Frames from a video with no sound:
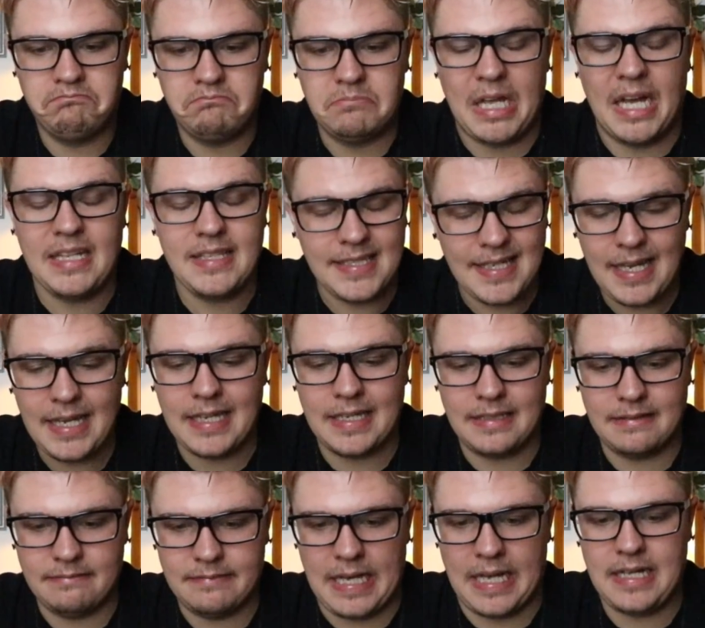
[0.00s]
That's
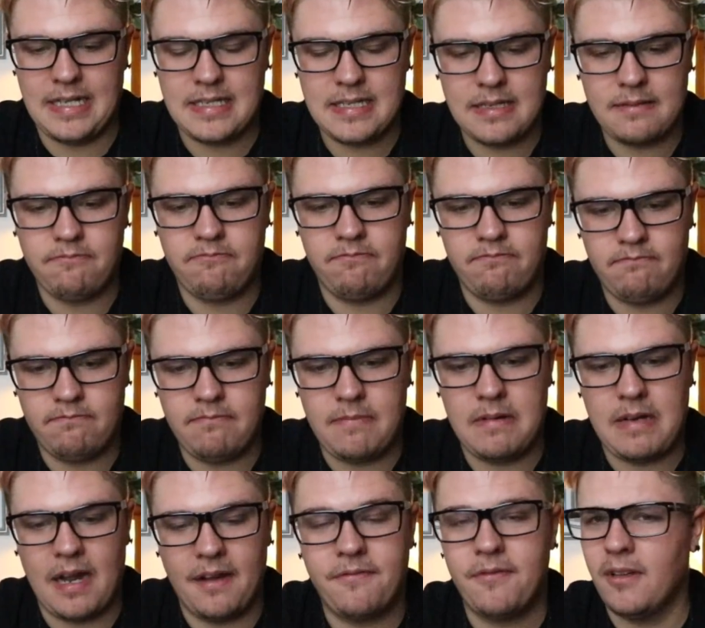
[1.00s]
like, that's,
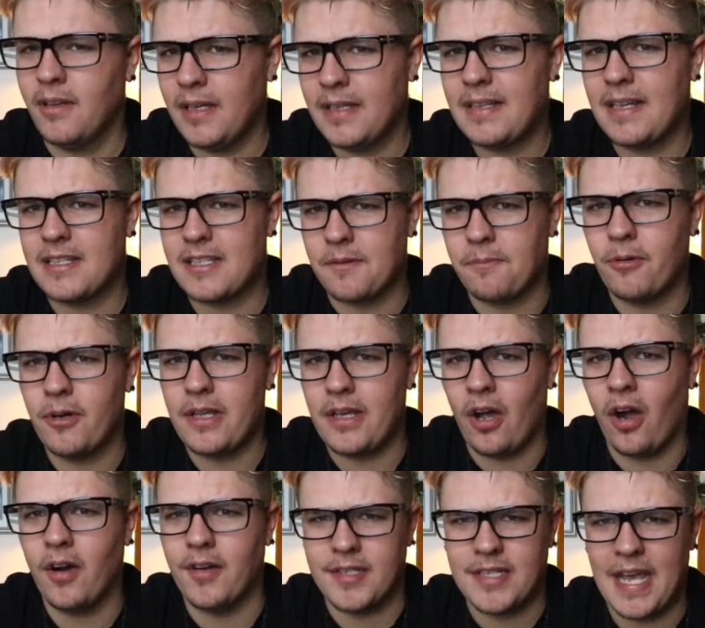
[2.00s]
I feel like that's a pretty
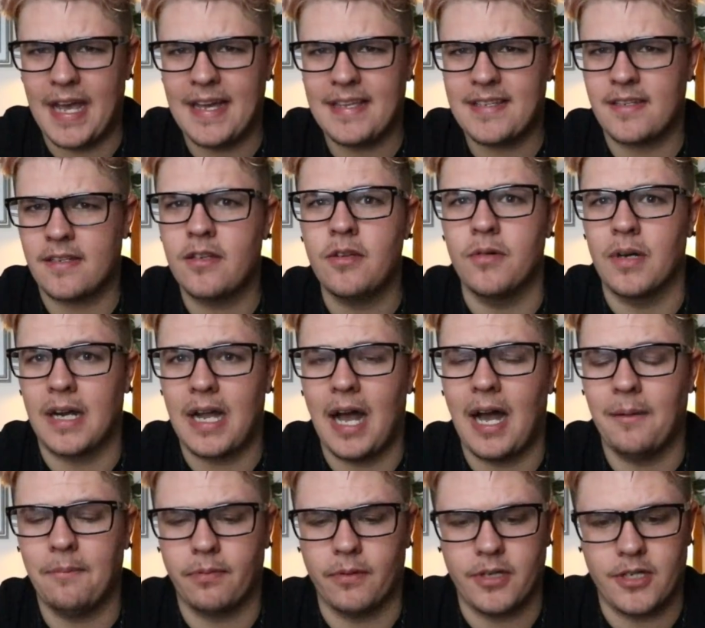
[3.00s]
hard task to
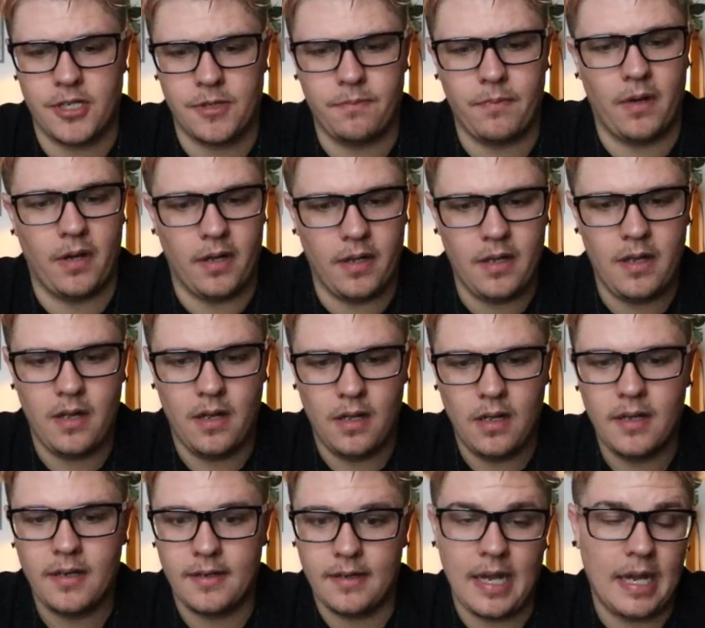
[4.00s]
accomplish, but
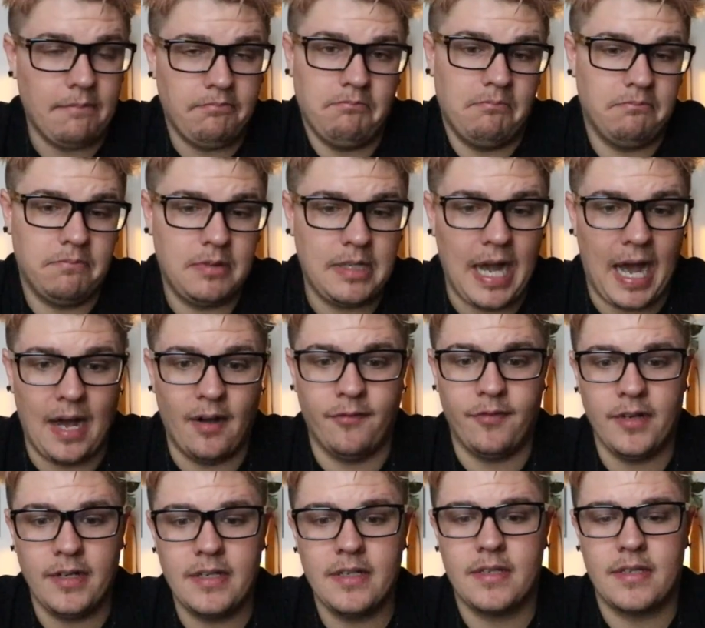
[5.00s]
c
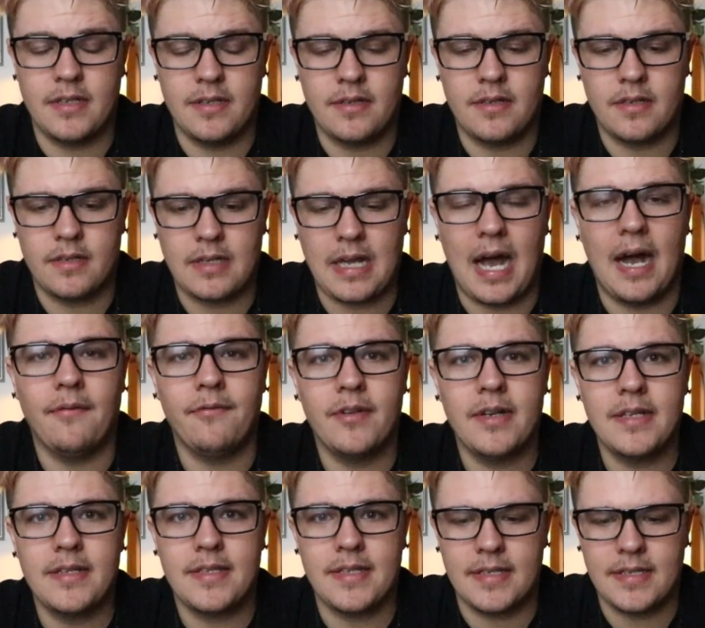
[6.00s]
confidence is,
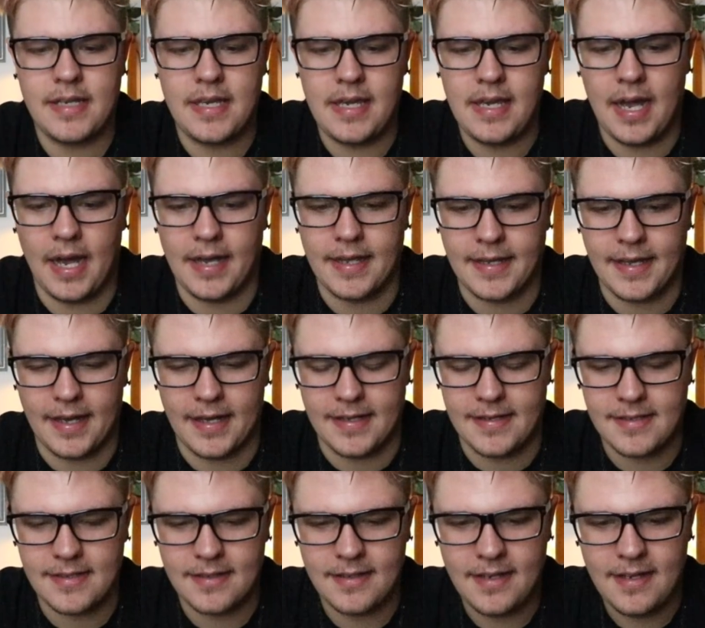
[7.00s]
confidence is key, I
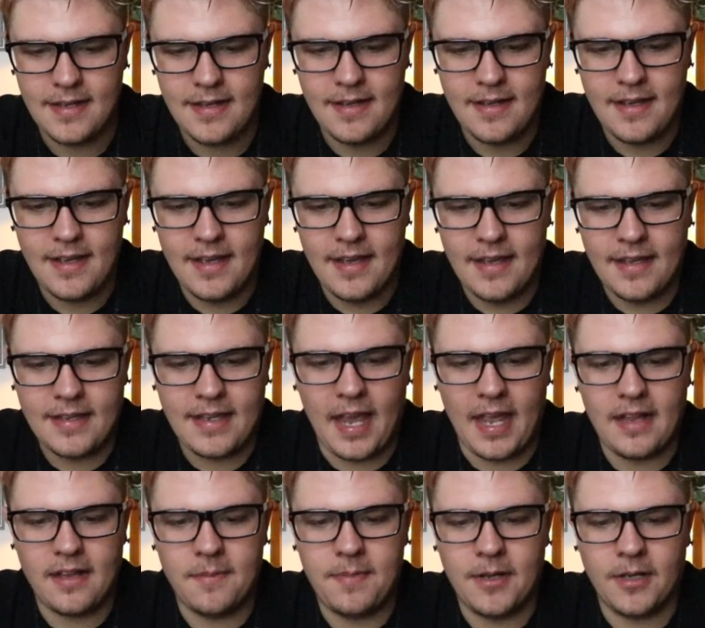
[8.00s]
guess.
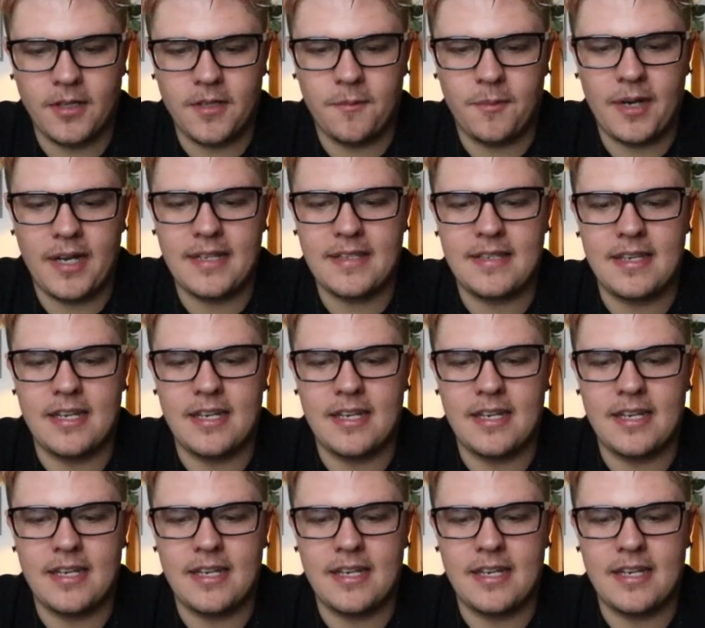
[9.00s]
Caleb Hildebrand